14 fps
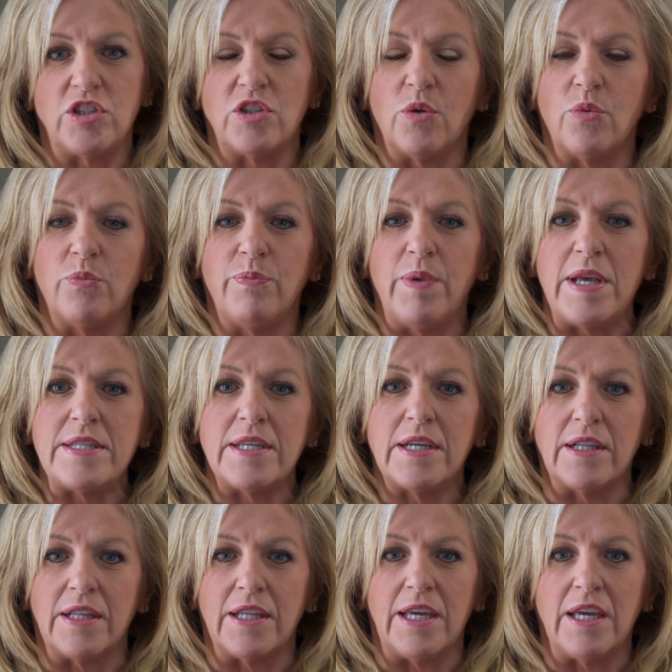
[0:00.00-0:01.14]
So
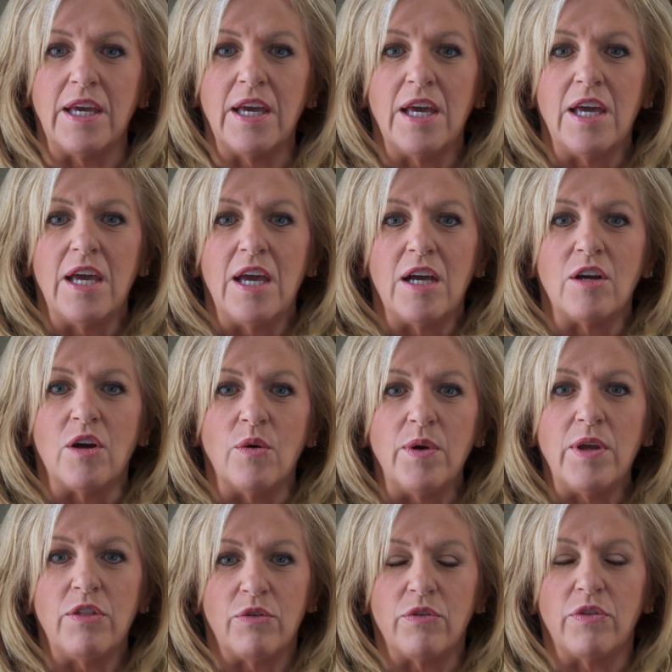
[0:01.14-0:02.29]
basically,
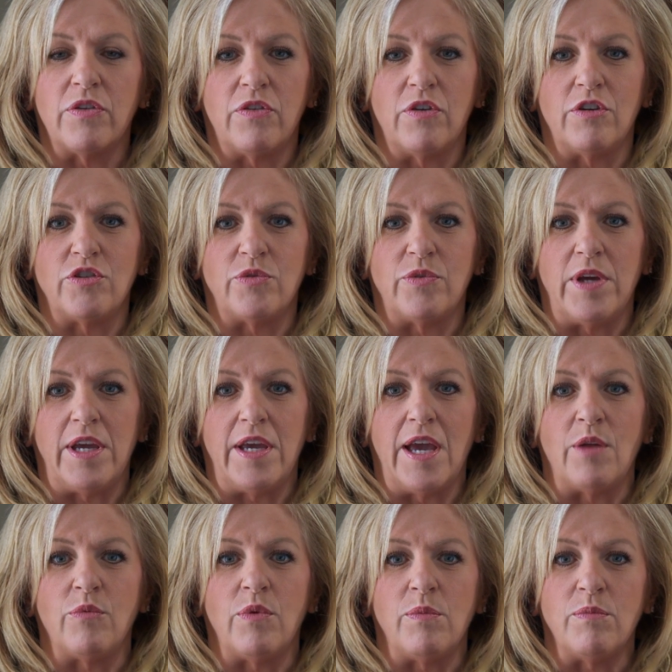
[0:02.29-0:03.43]
going through the surgery
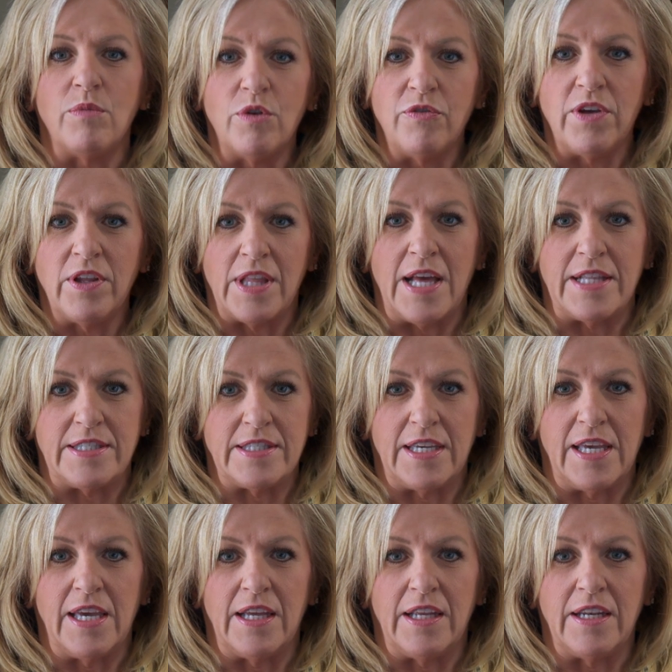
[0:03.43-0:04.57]
and removing that
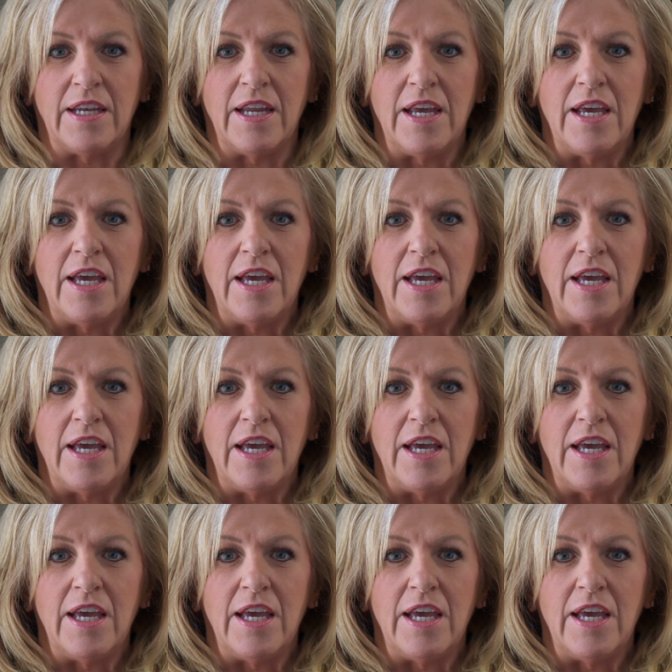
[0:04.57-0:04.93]
skin,